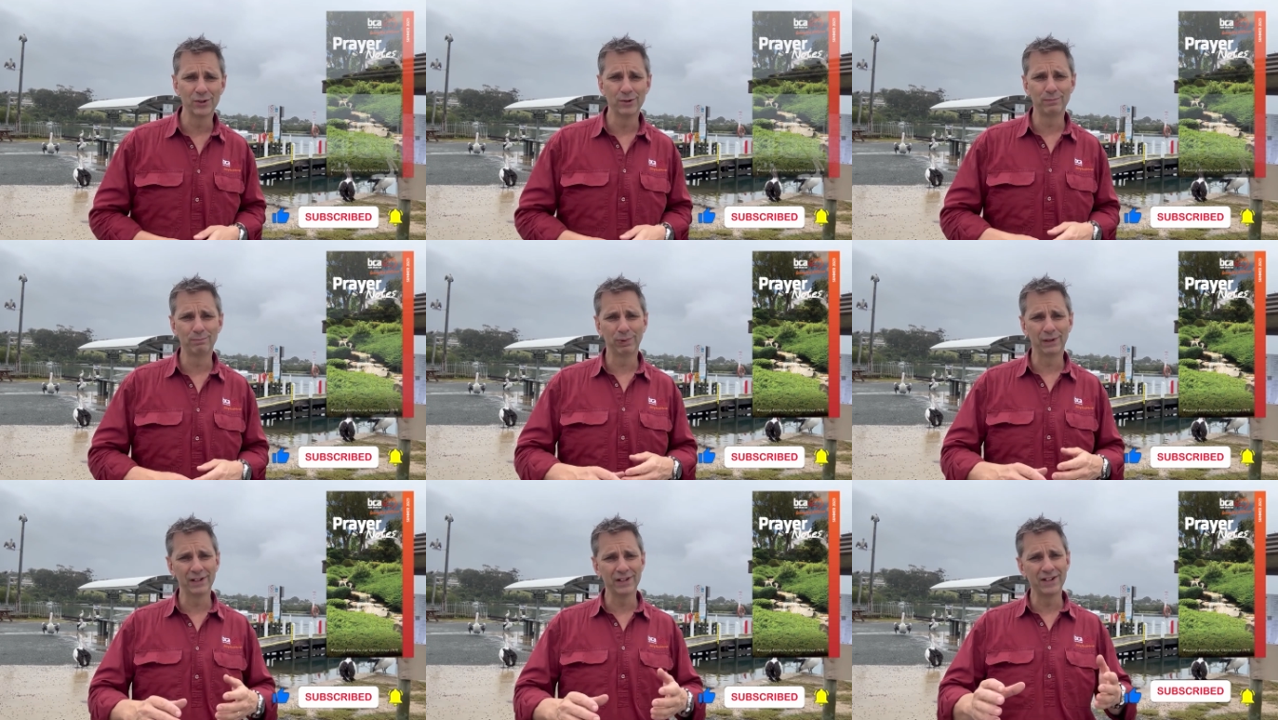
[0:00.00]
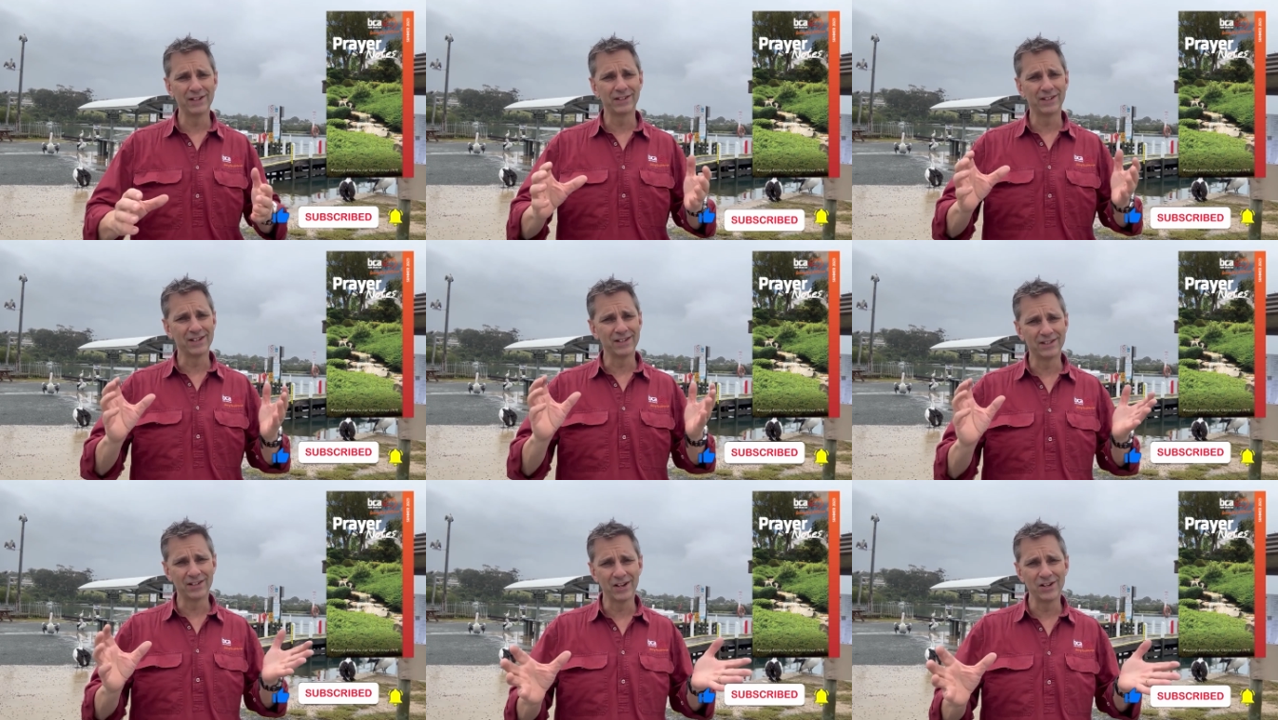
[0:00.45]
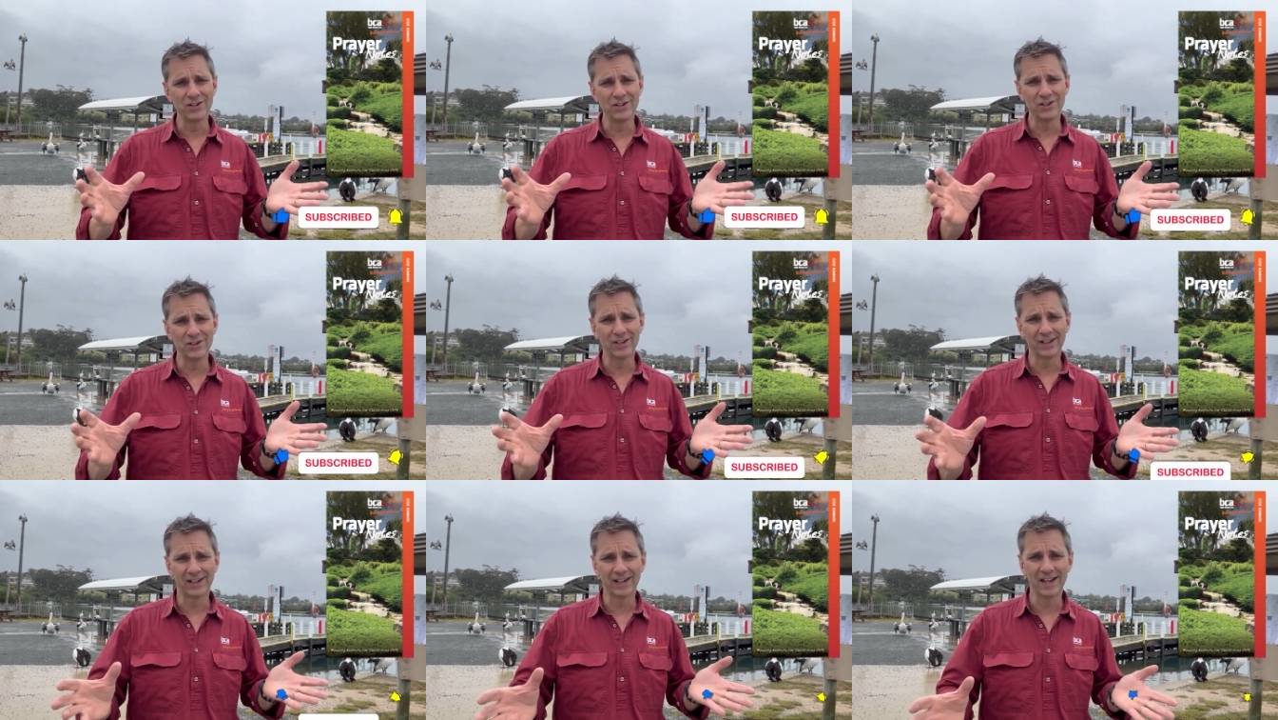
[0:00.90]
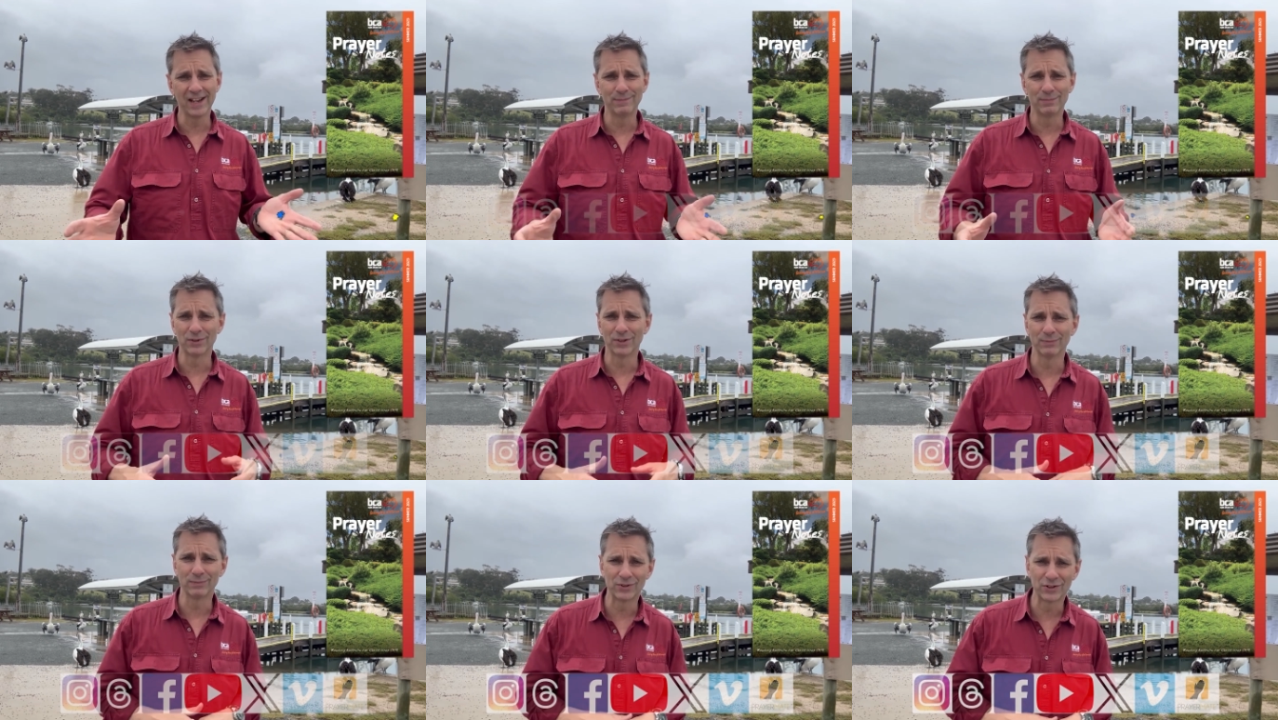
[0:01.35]
Please continue to keep
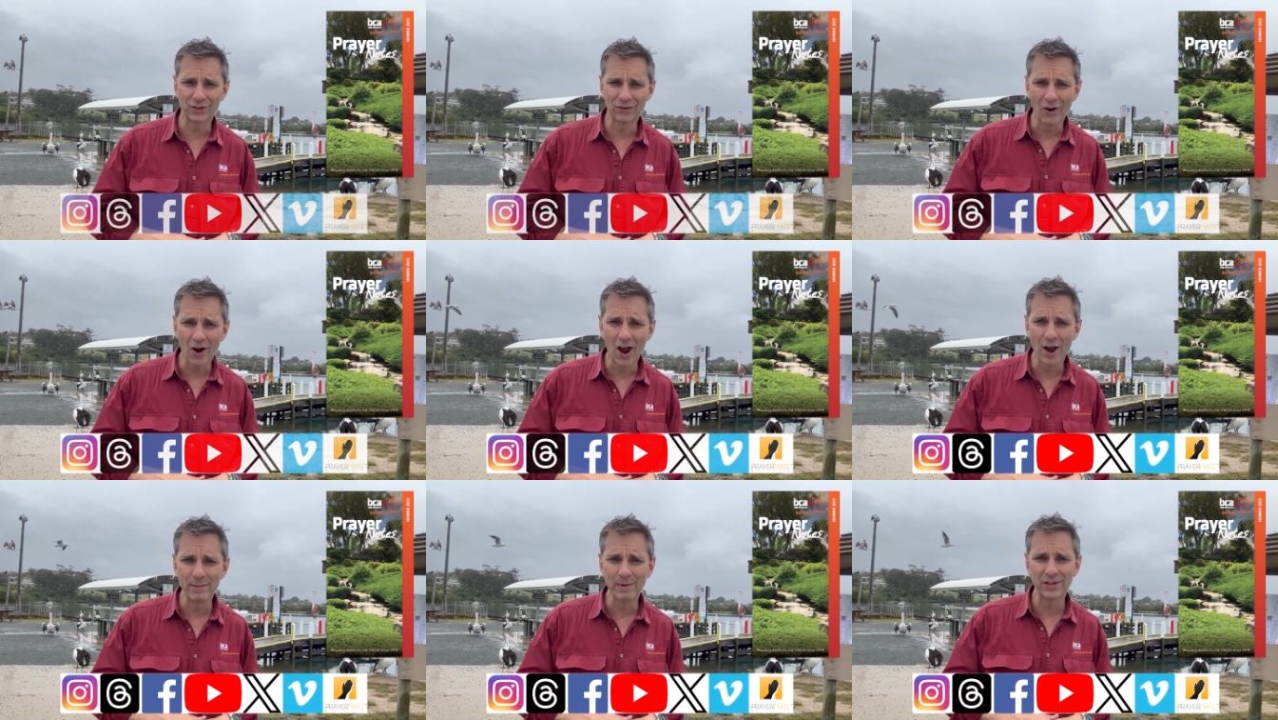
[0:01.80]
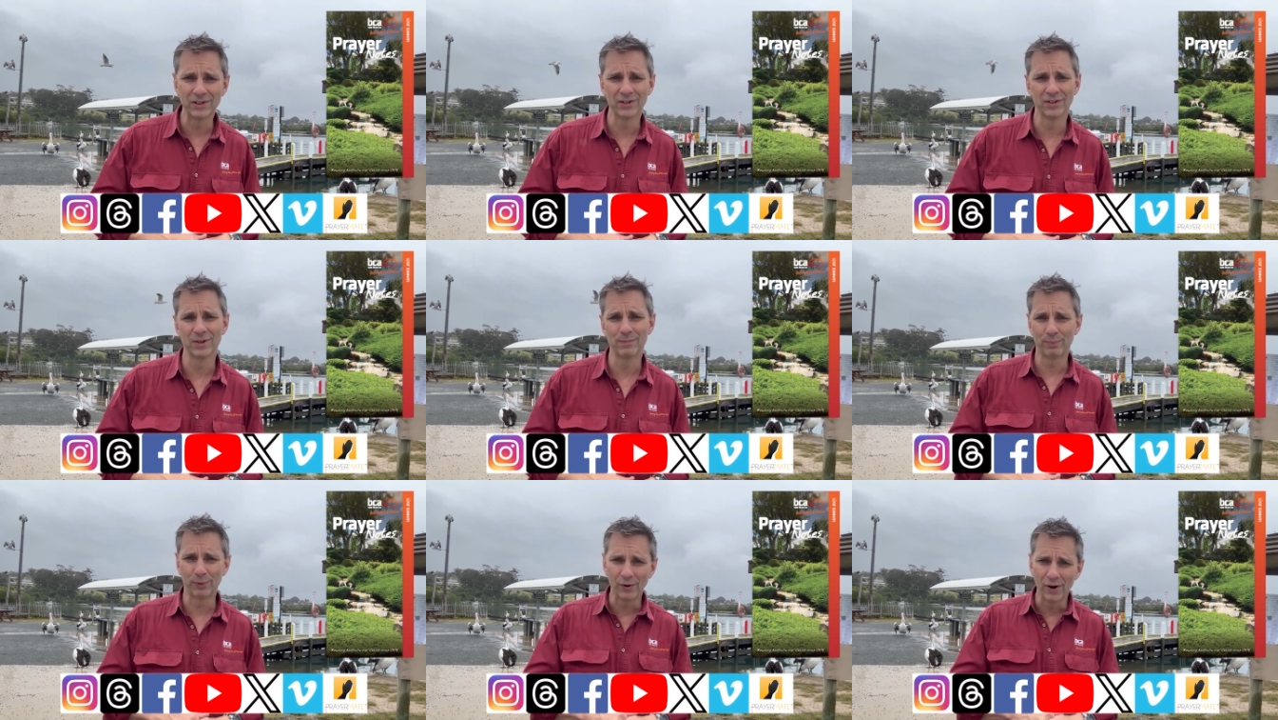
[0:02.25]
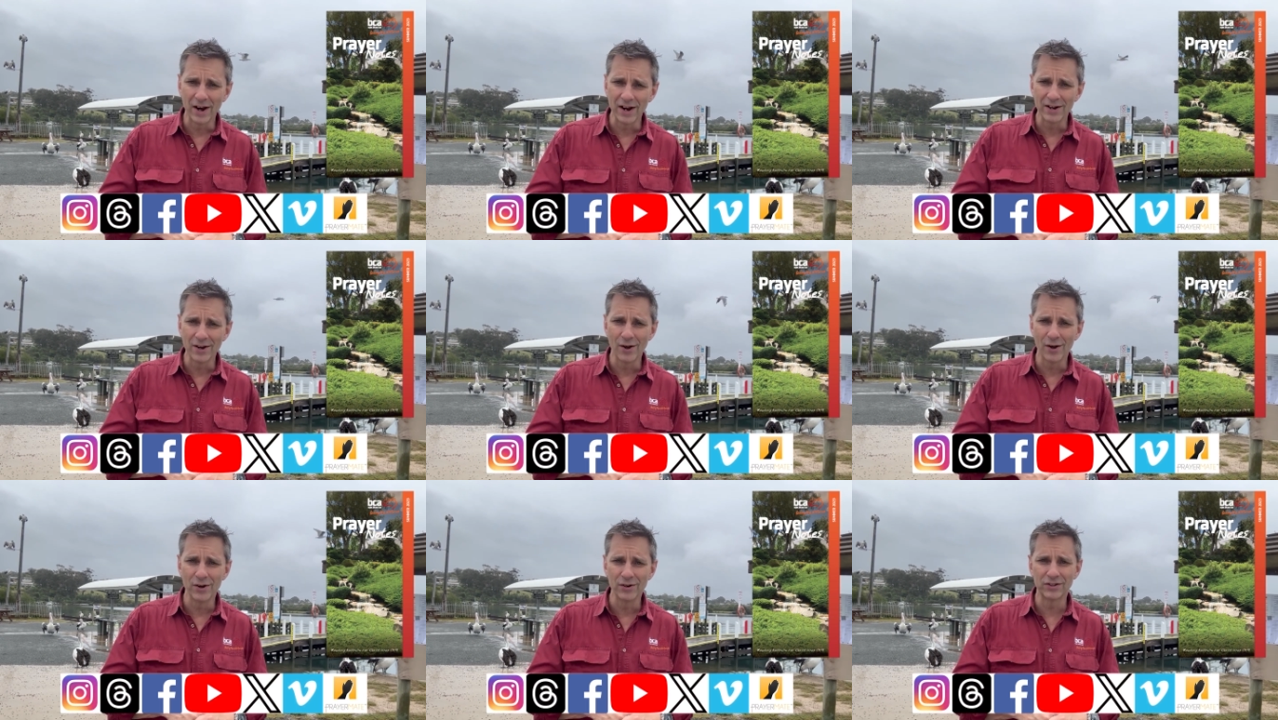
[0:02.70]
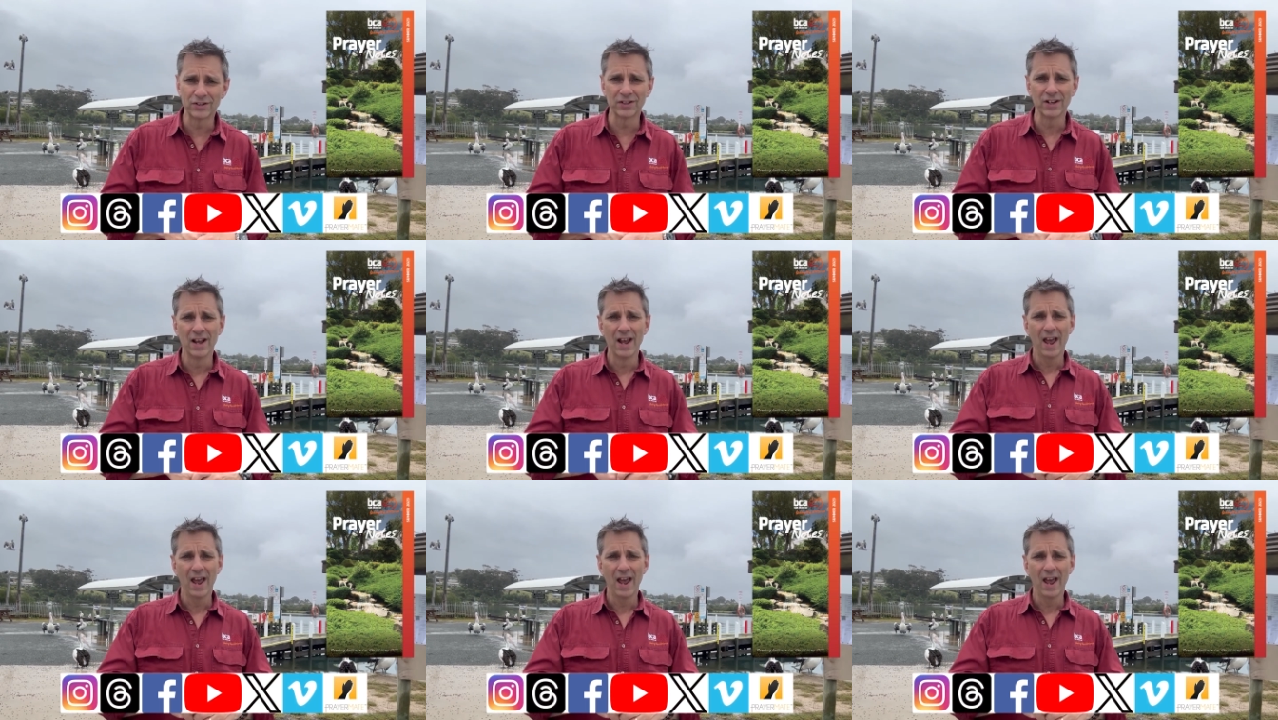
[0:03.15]
subscribing to the prayer notes